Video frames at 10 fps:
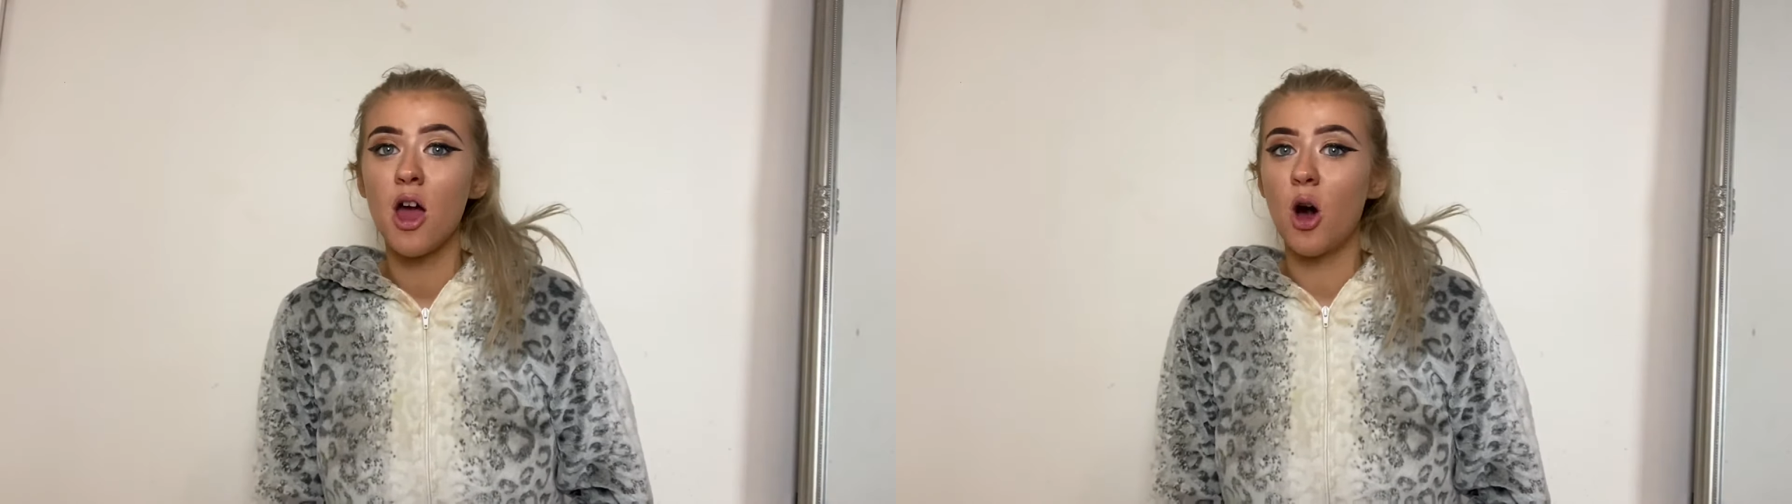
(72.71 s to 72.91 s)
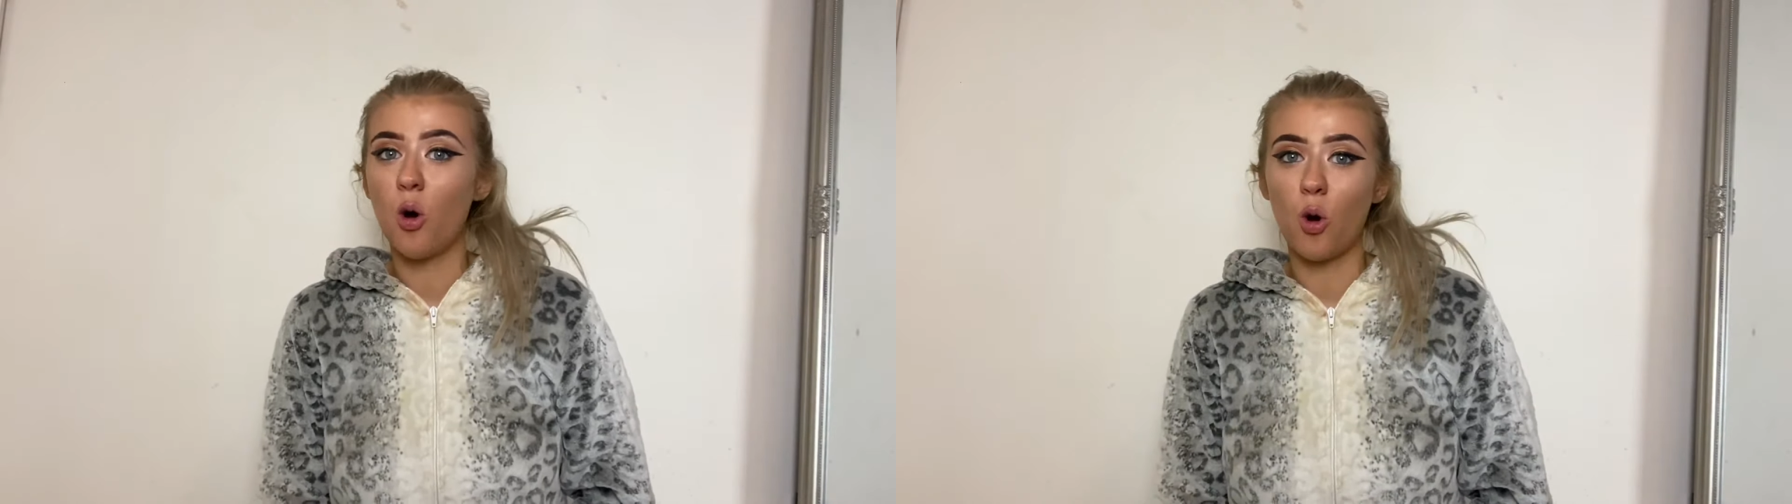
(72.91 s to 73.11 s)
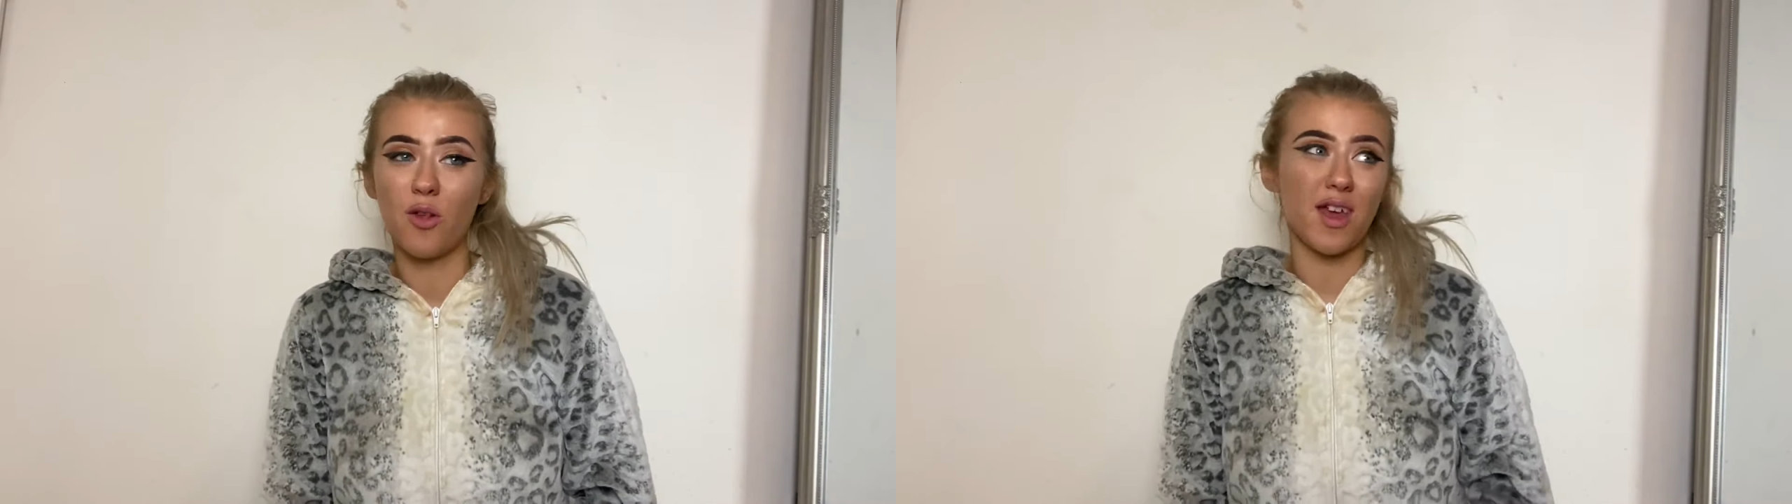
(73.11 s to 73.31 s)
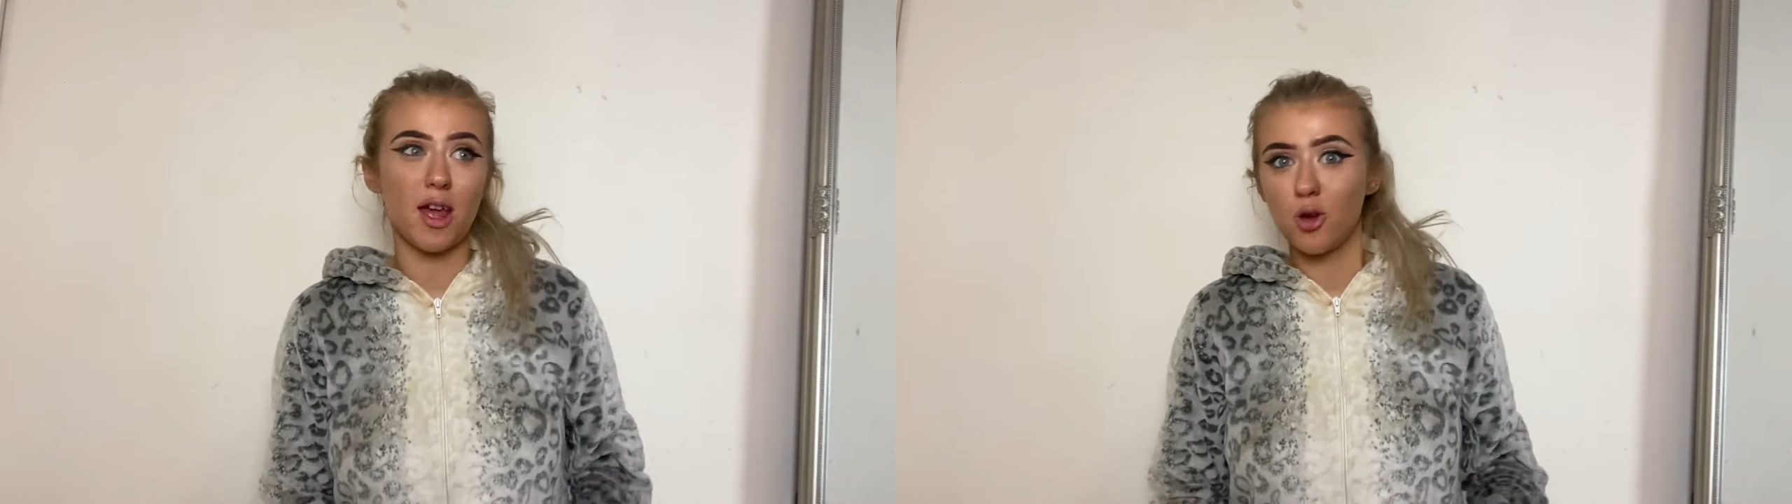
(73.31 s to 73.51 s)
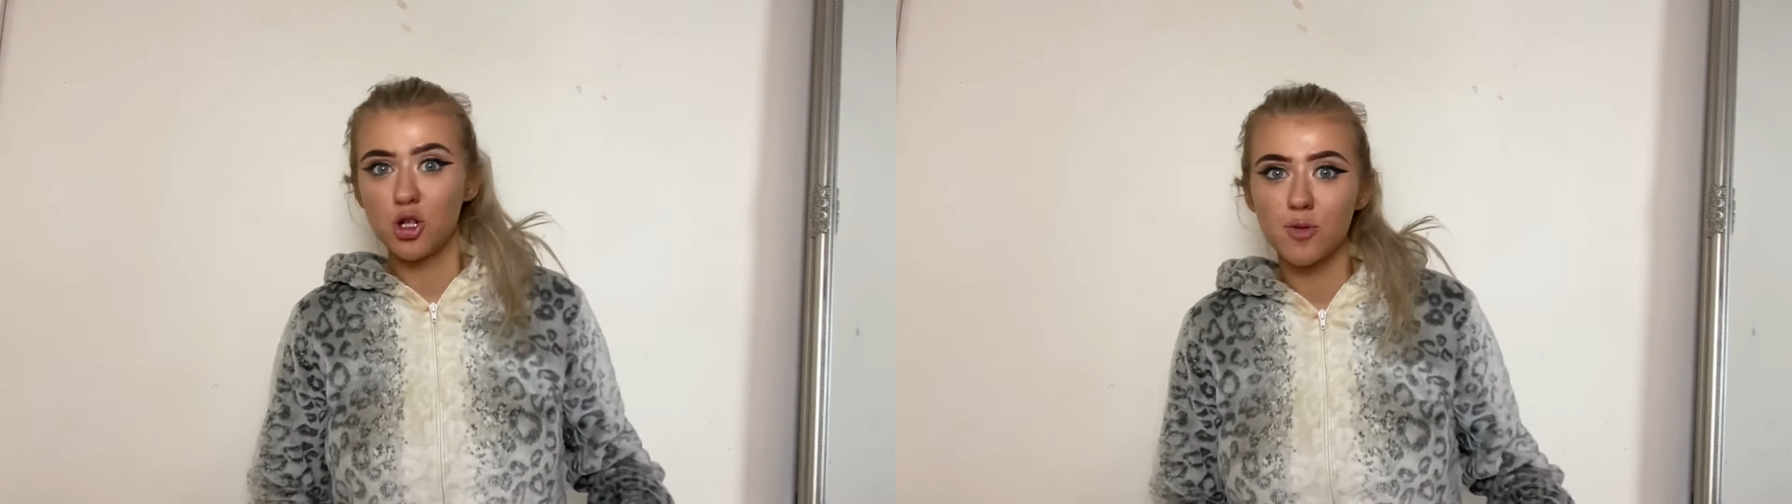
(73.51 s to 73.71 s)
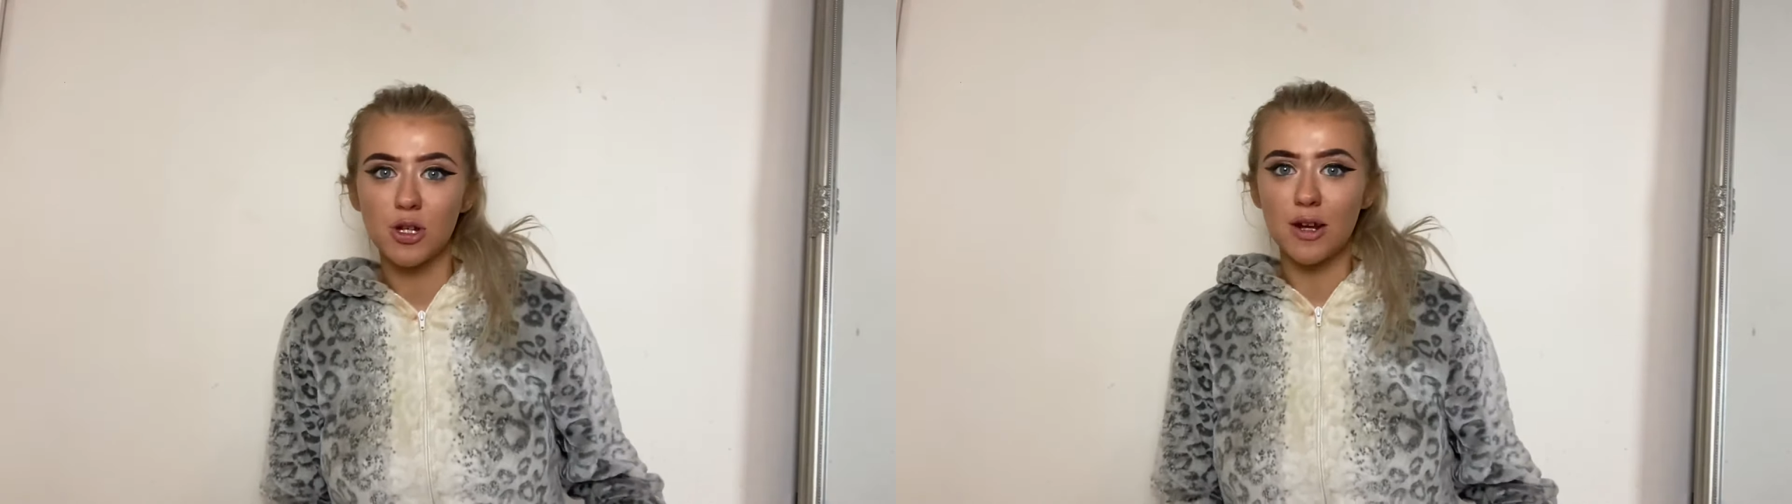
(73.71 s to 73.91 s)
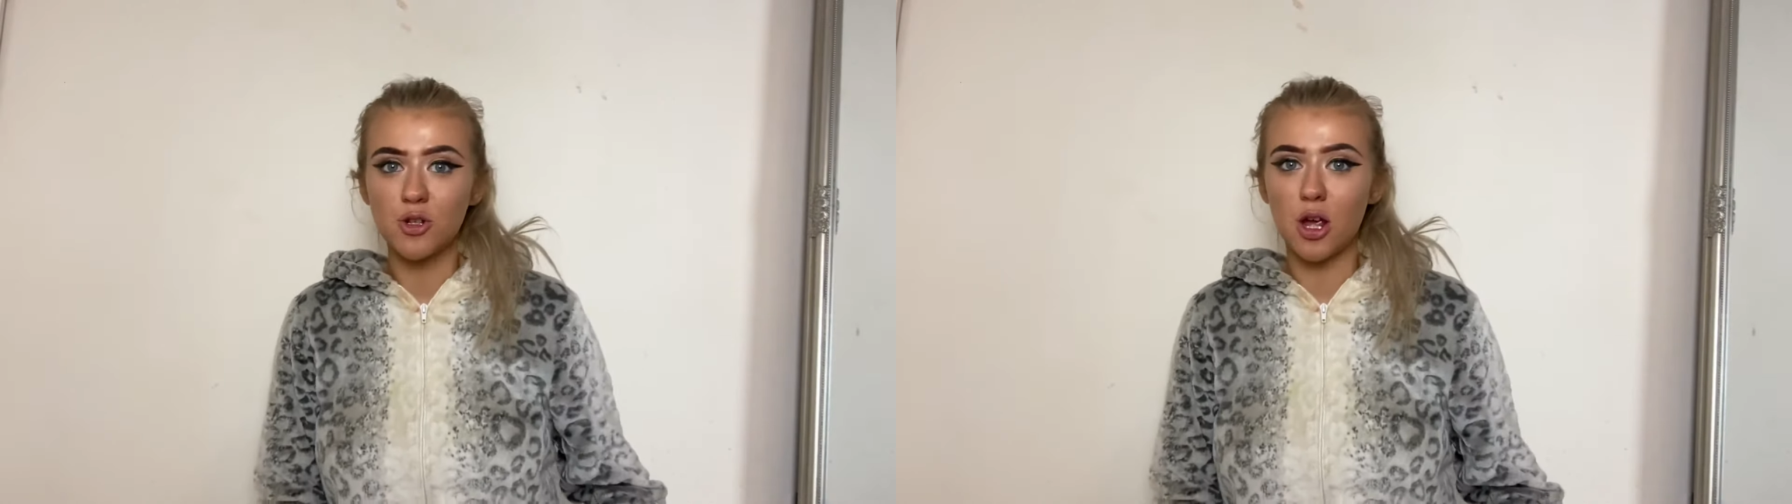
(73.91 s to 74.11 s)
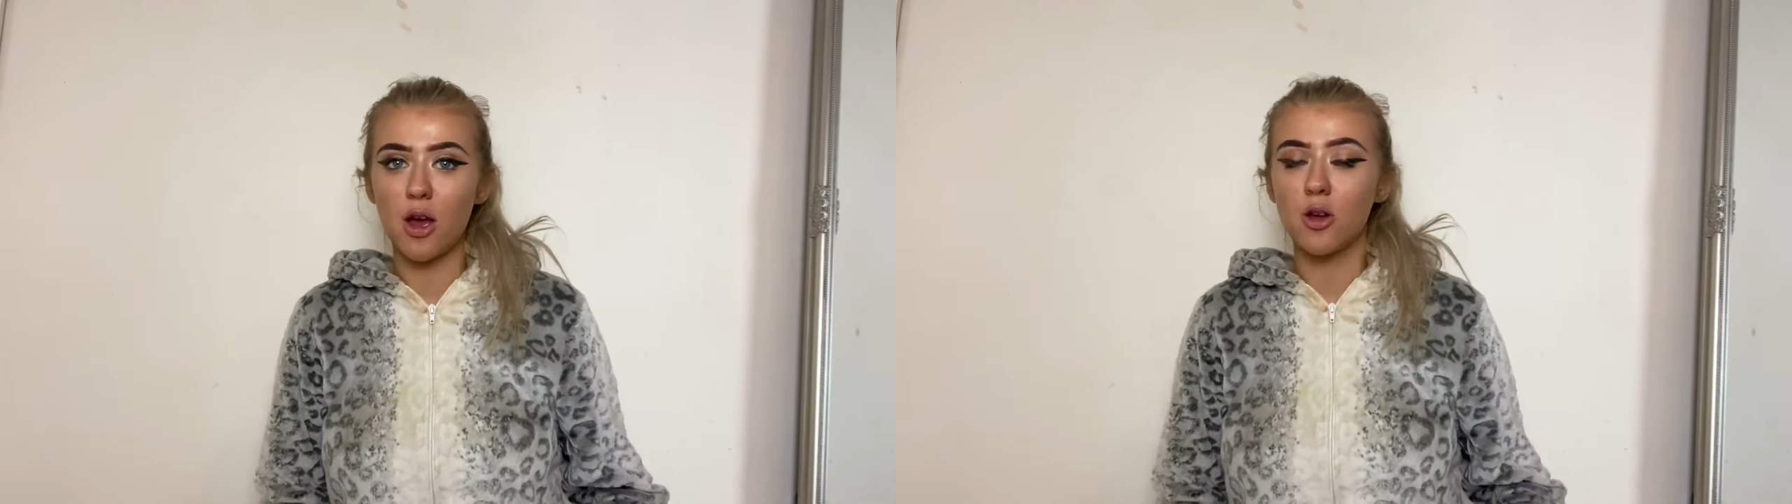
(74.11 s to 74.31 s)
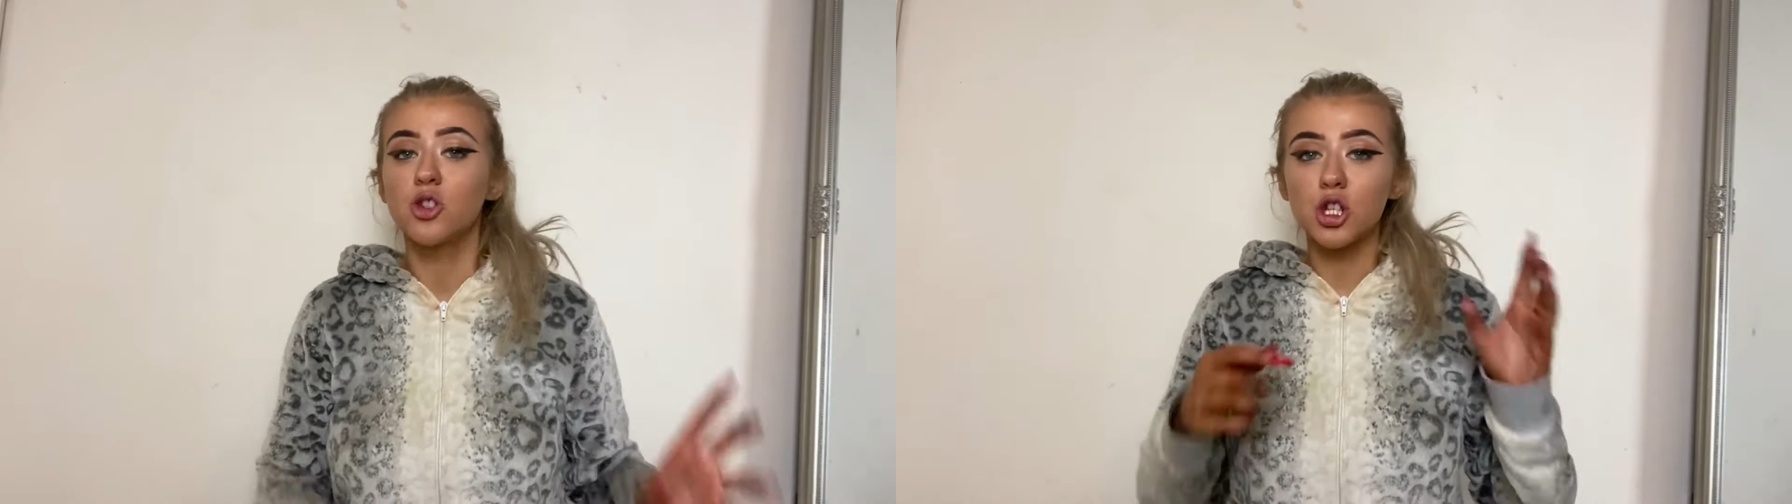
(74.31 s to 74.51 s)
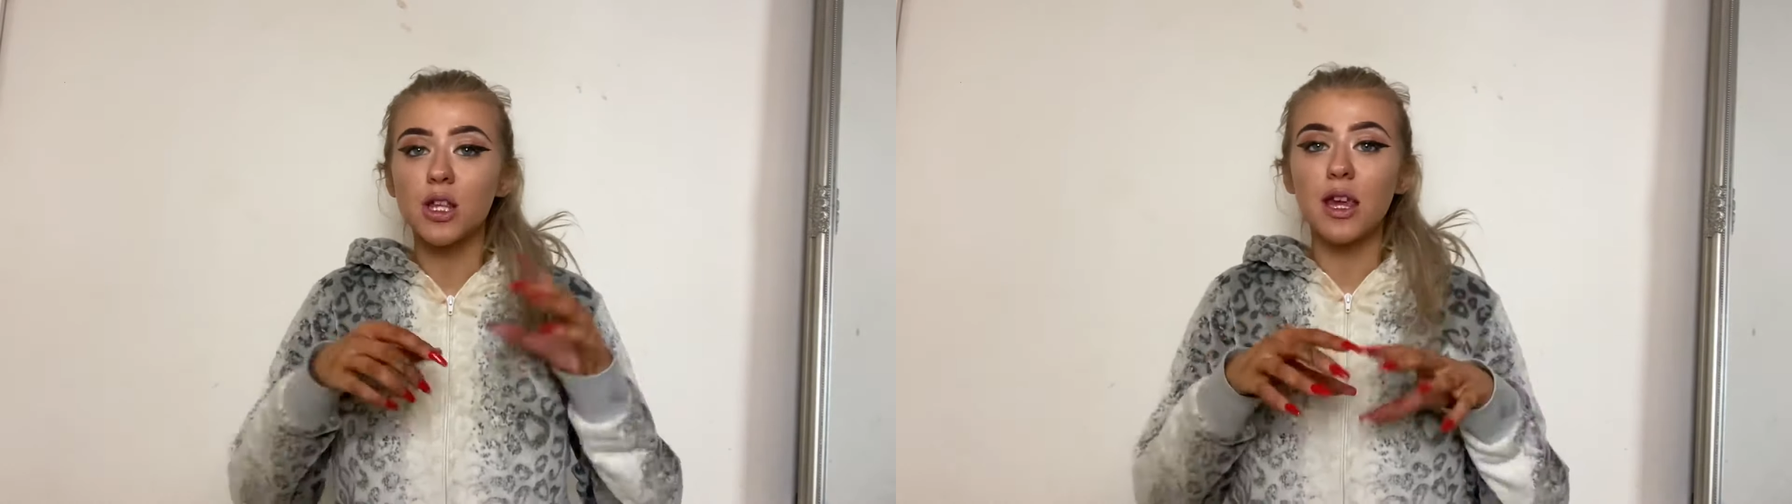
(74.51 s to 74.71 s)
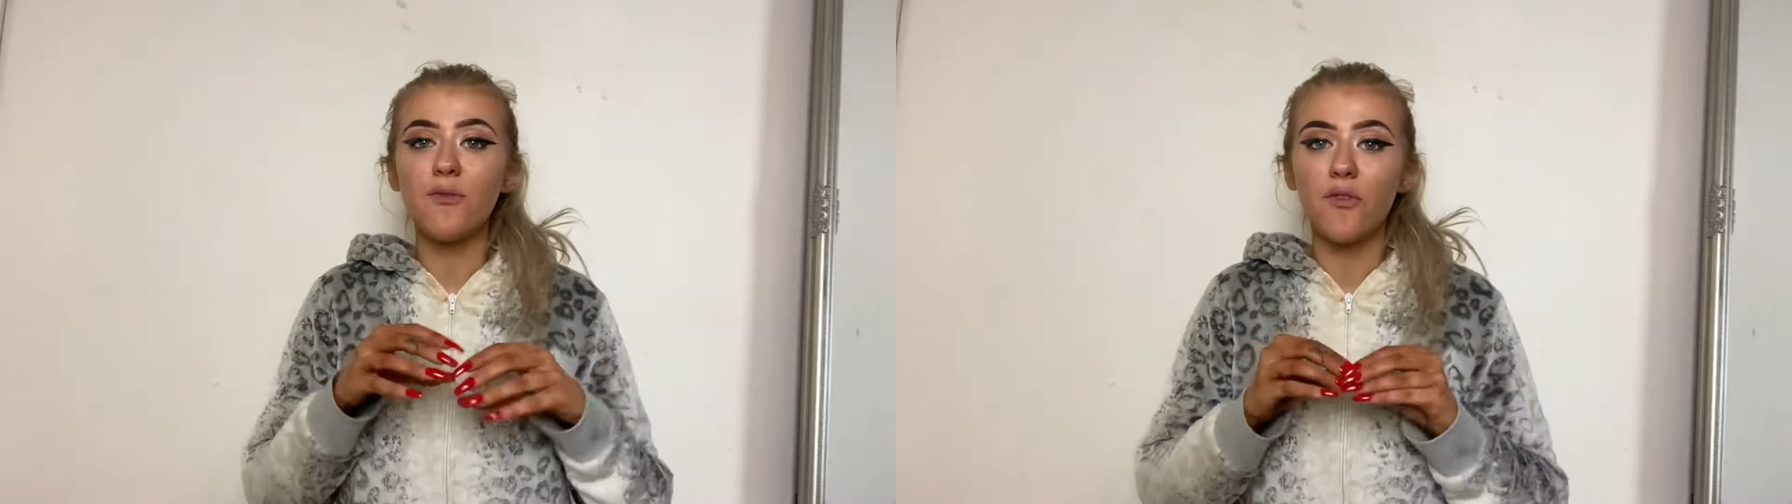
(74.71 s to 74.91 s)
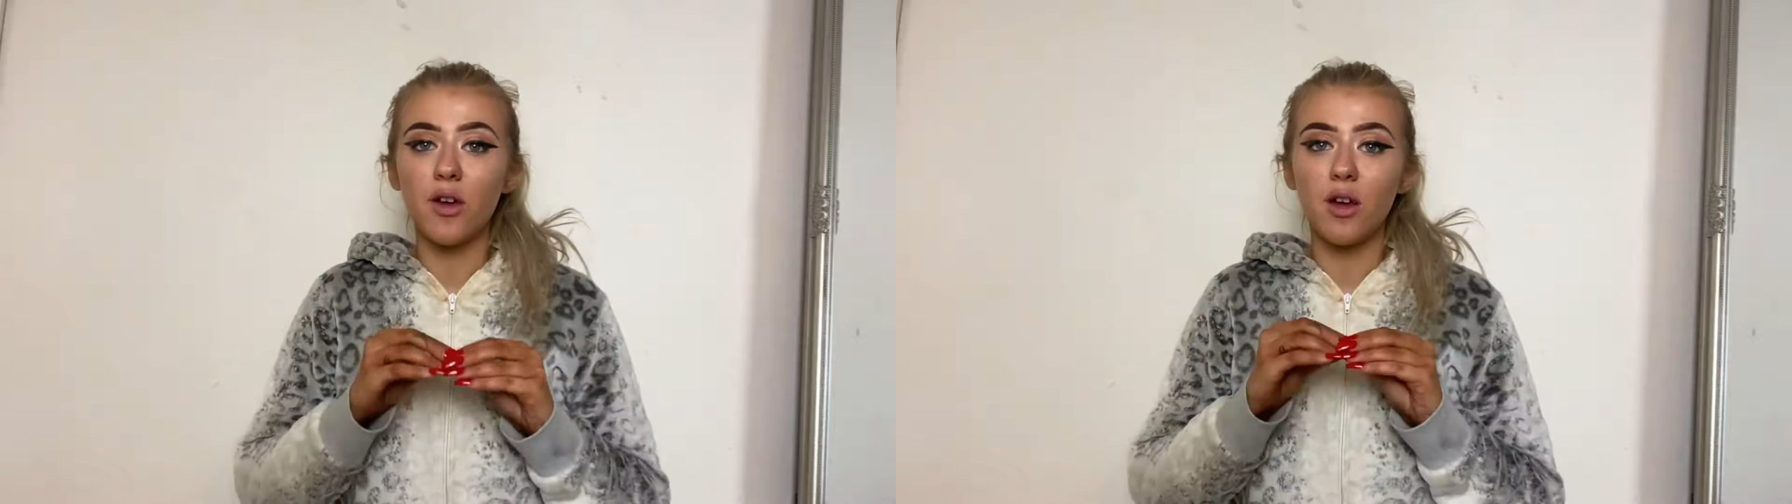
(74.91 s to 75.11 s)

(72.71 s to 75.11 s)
or like a YouTube channel shout out, just leave